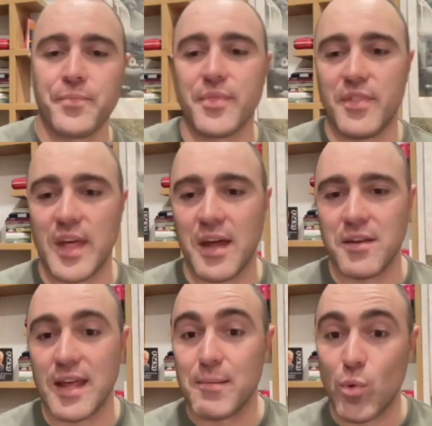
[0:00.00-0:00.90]
then
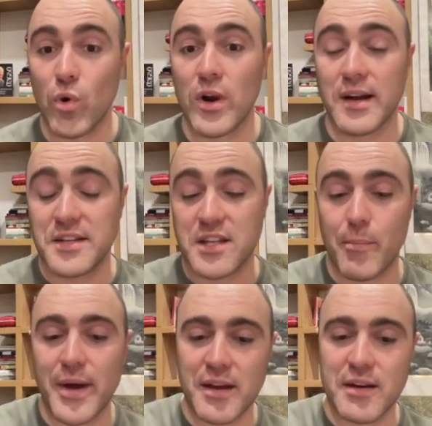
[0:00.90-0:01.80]
they're more likely to get
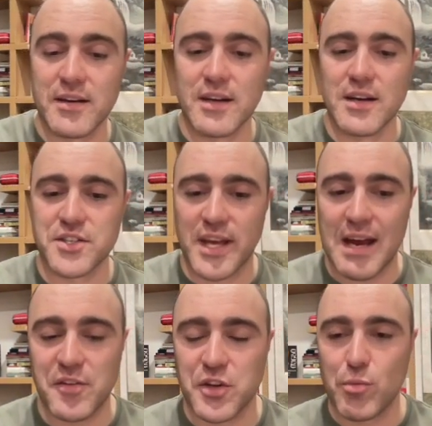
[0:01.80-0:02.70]
better. So they
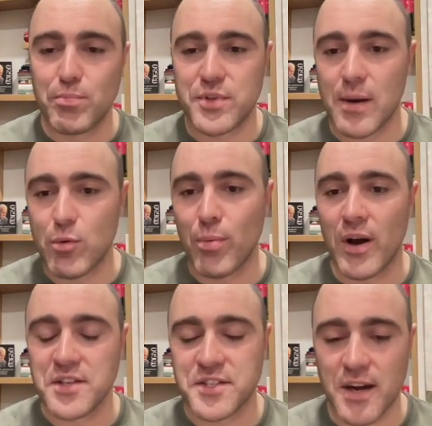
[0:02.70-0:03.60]
have to do
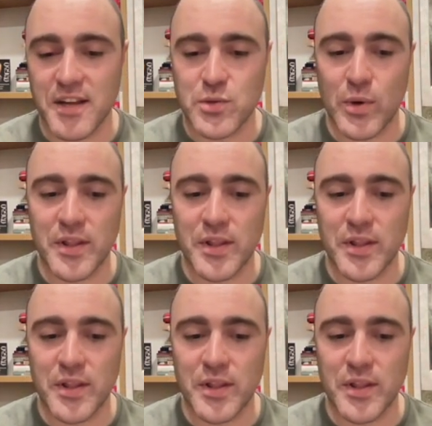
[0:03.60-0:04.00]
double-blind studies where